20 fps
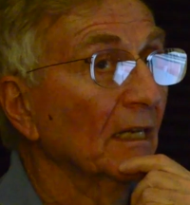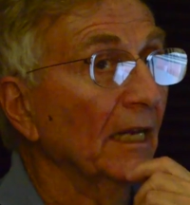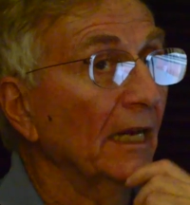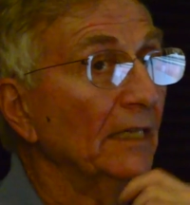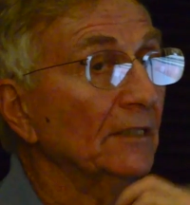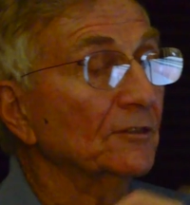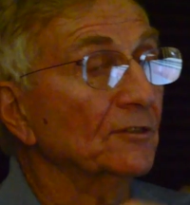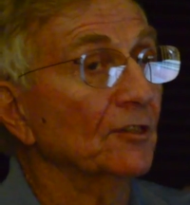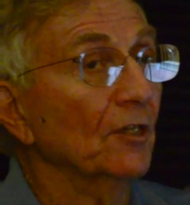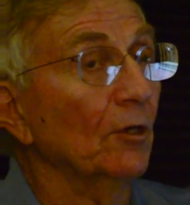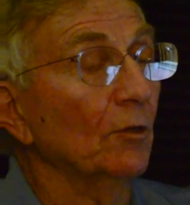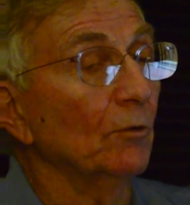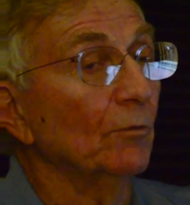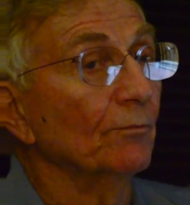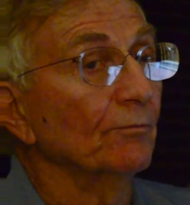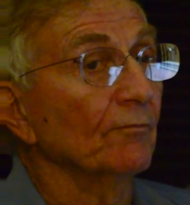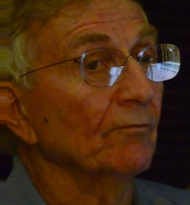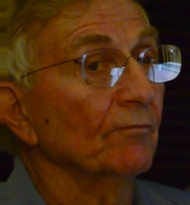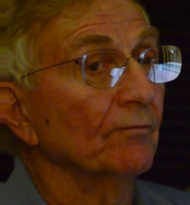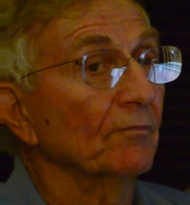And so
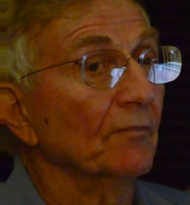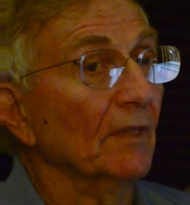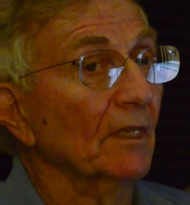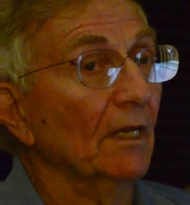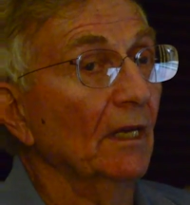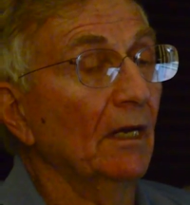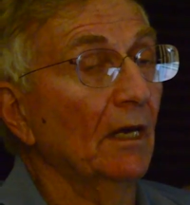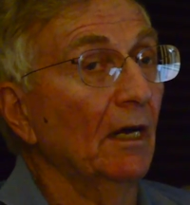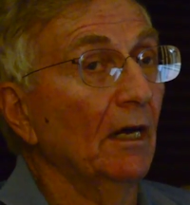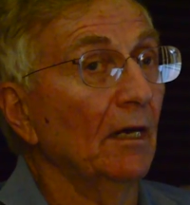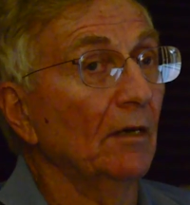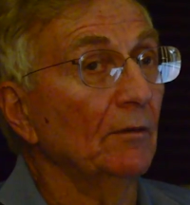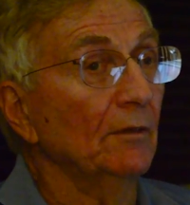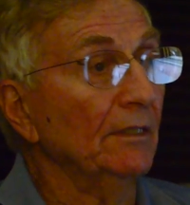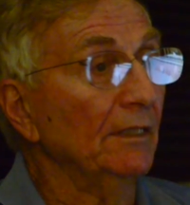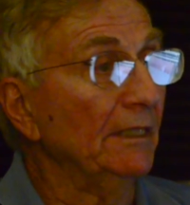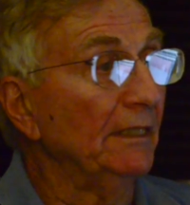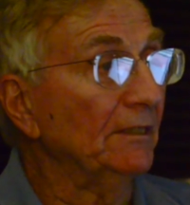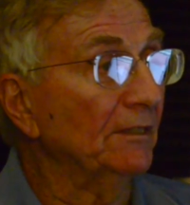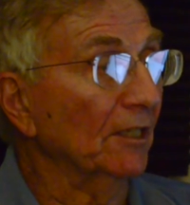
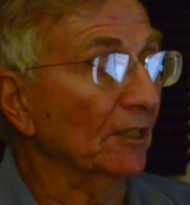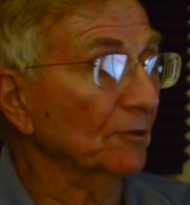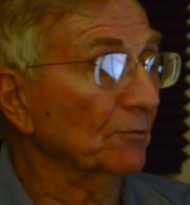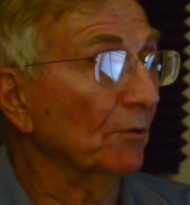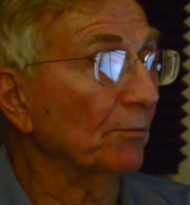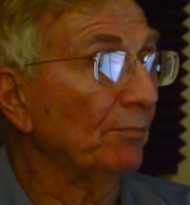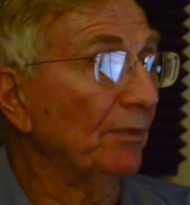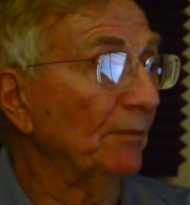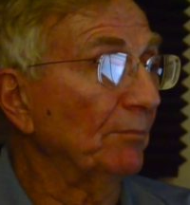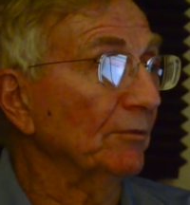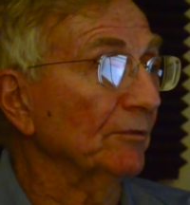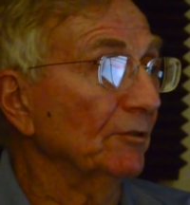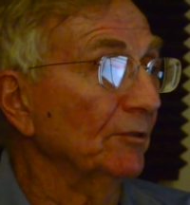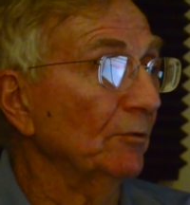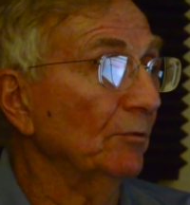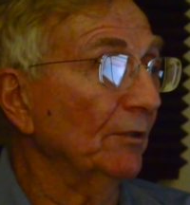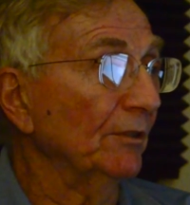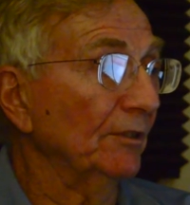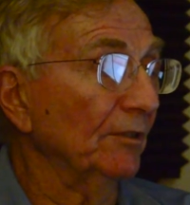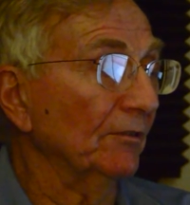he does what people do
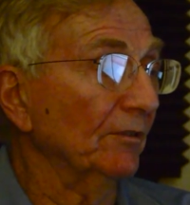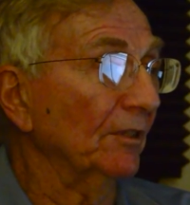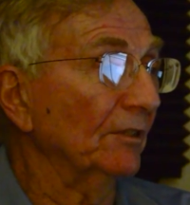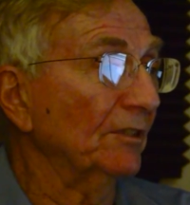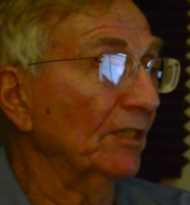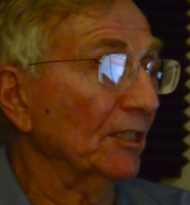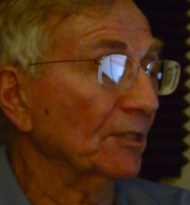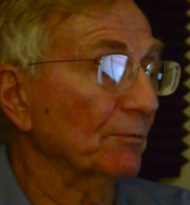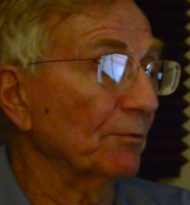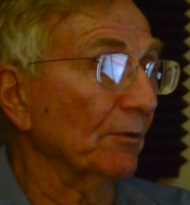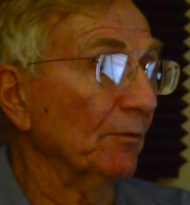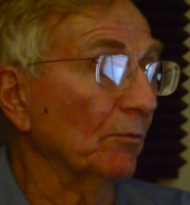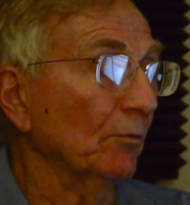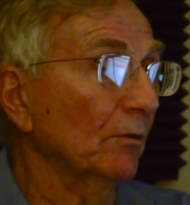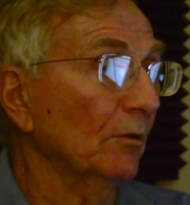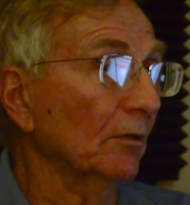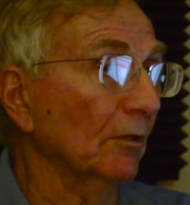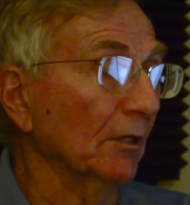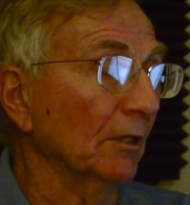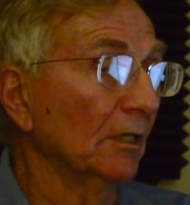when they're in a desperate
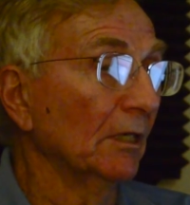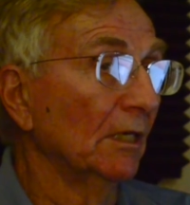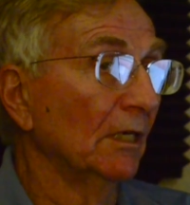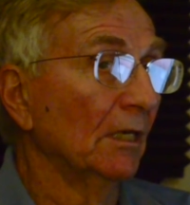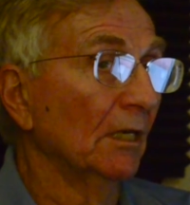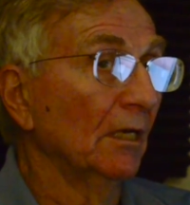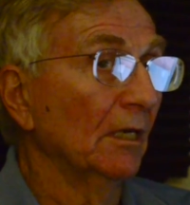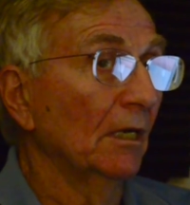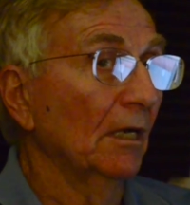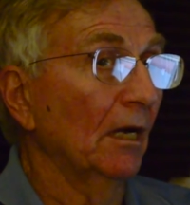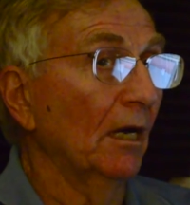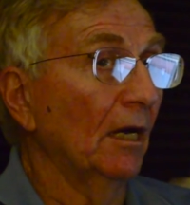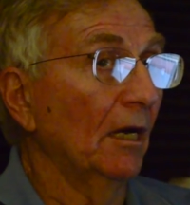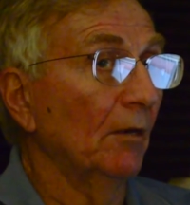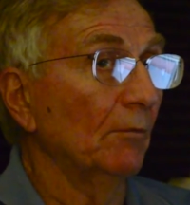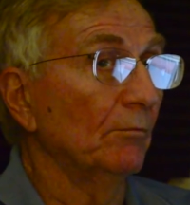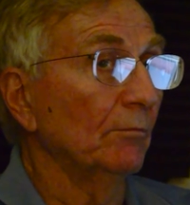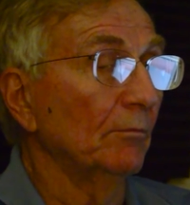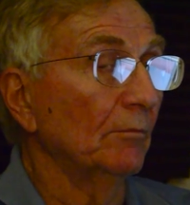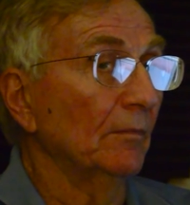war.
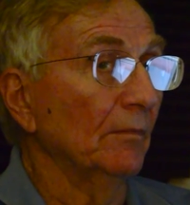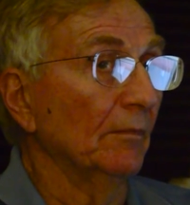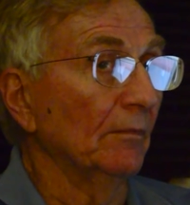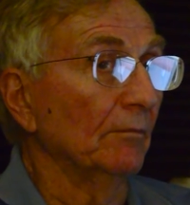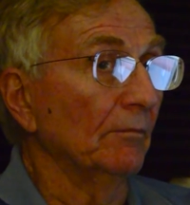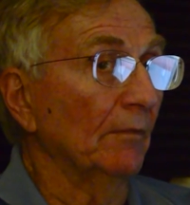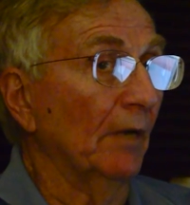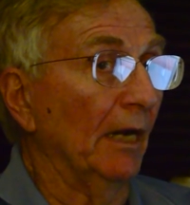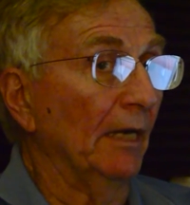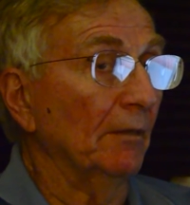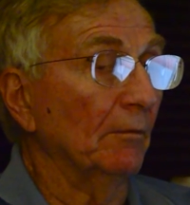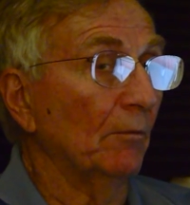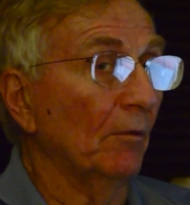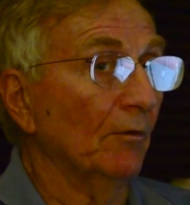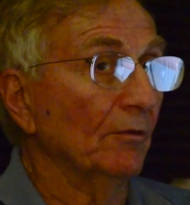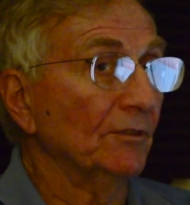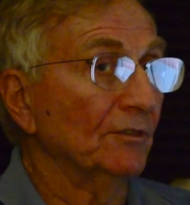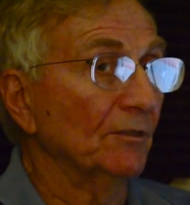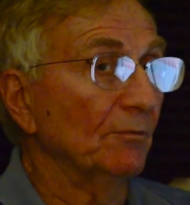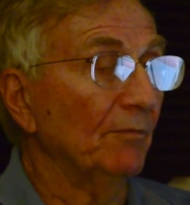I'm
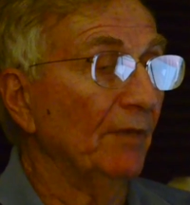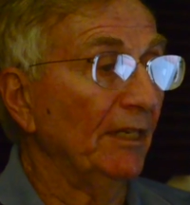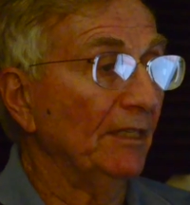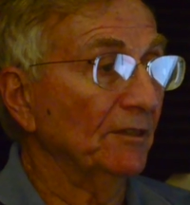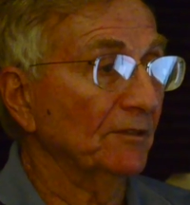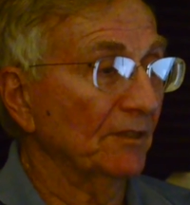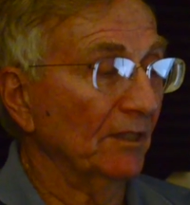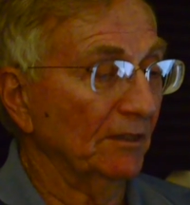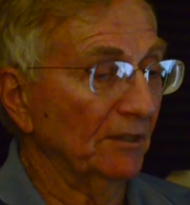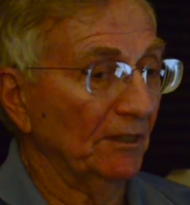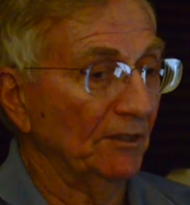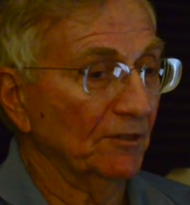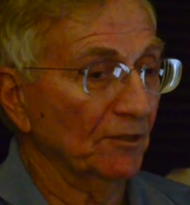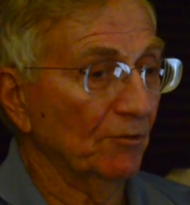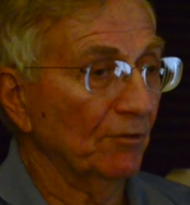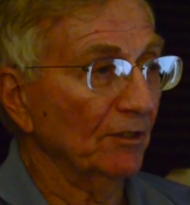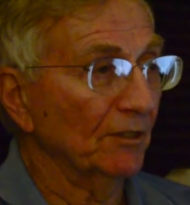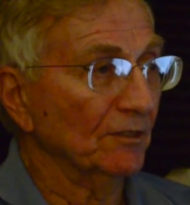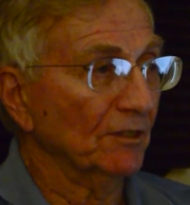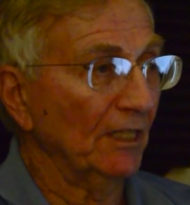always amazed that he's
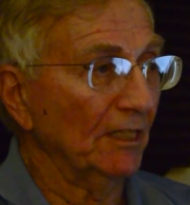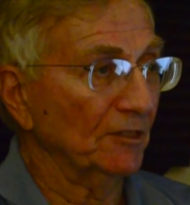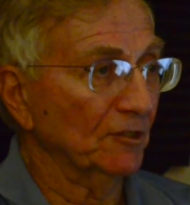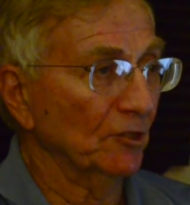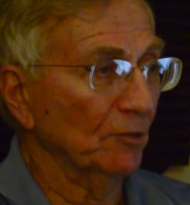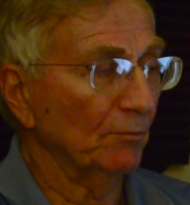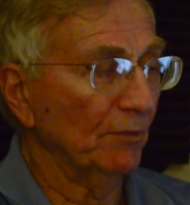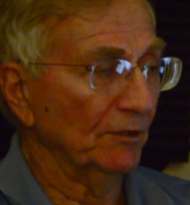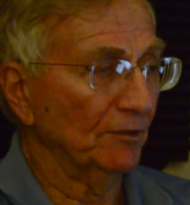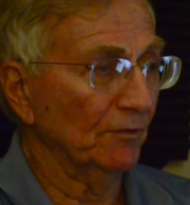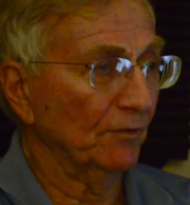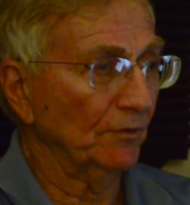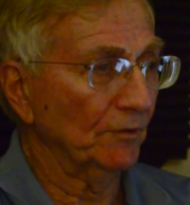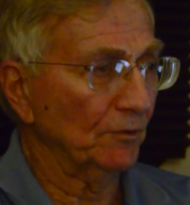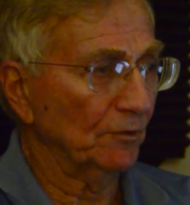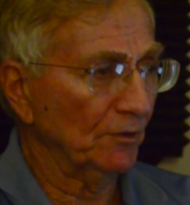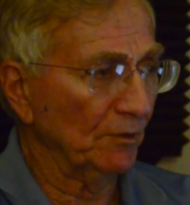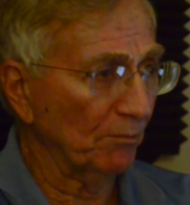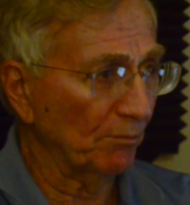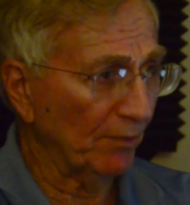criticized so much for
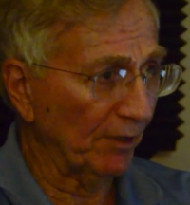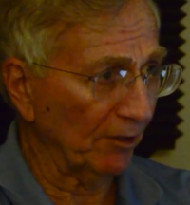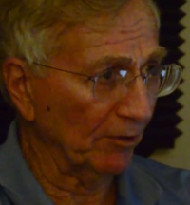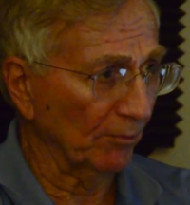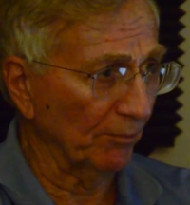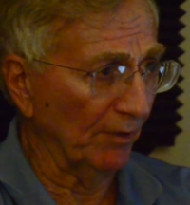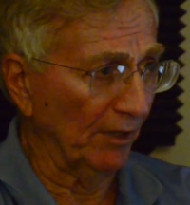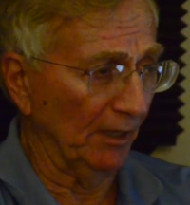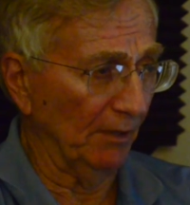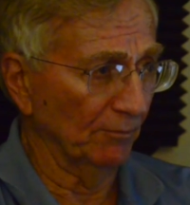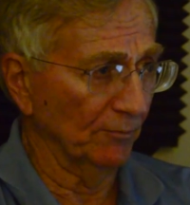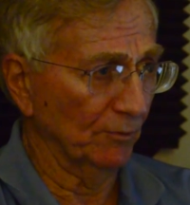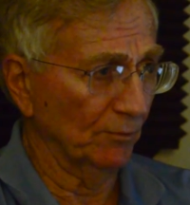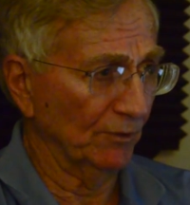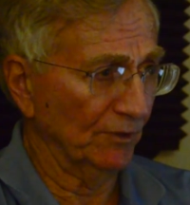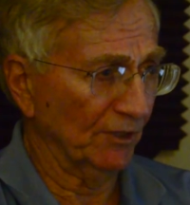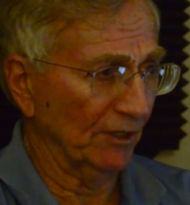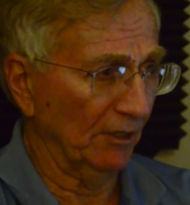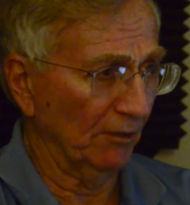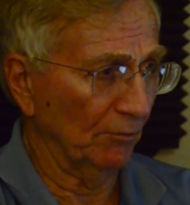using barrel bombs,
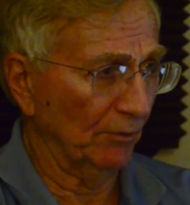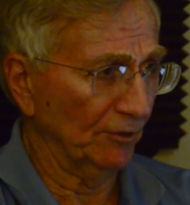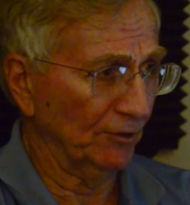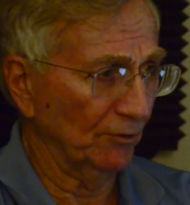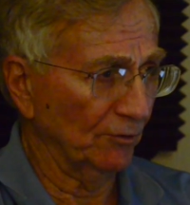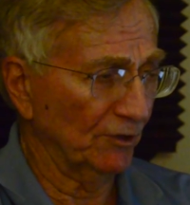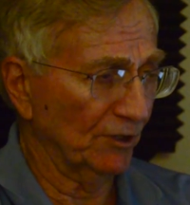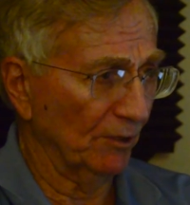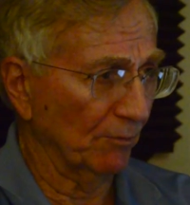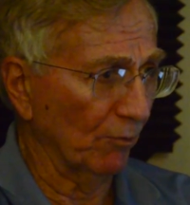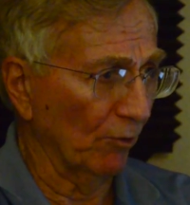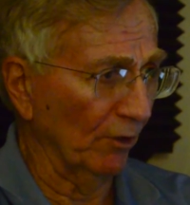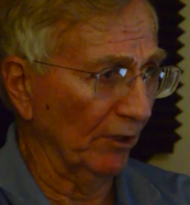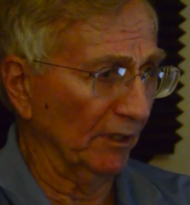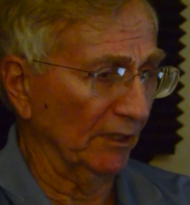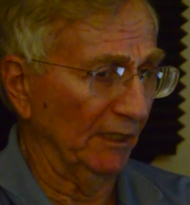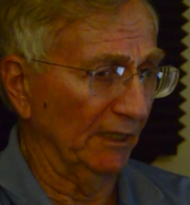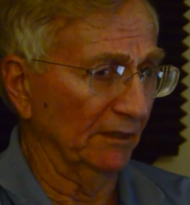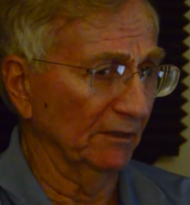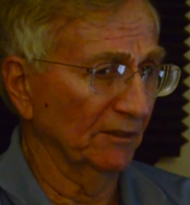which are what you ship
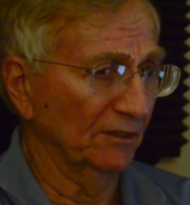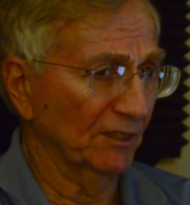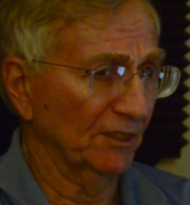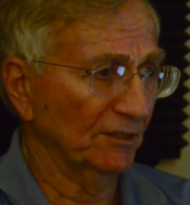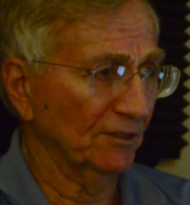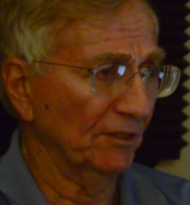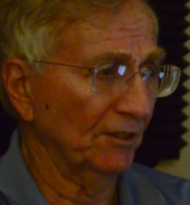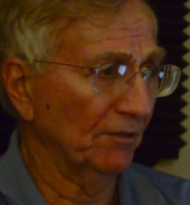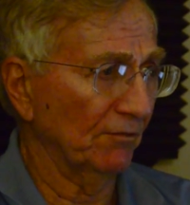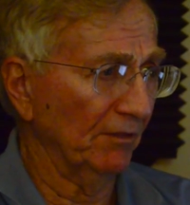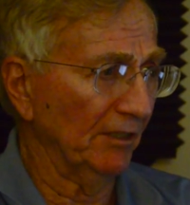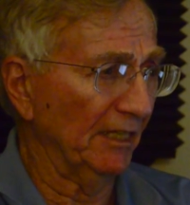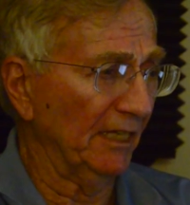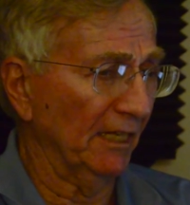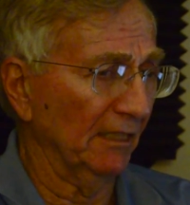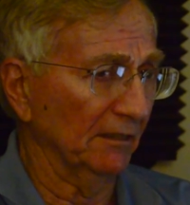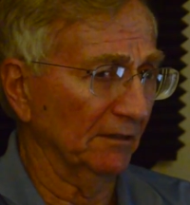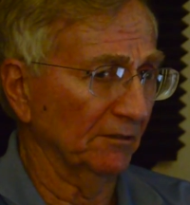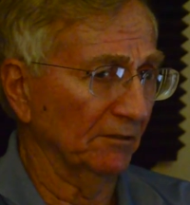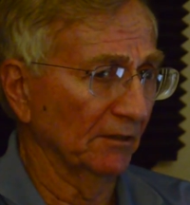oil in,
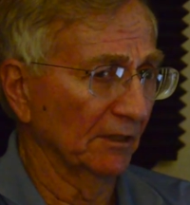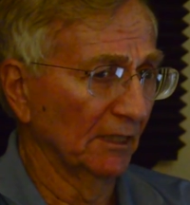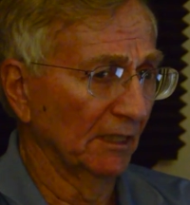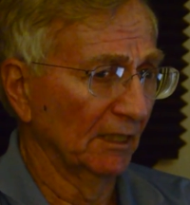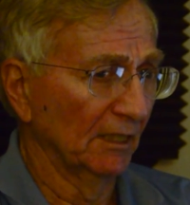63-gallon,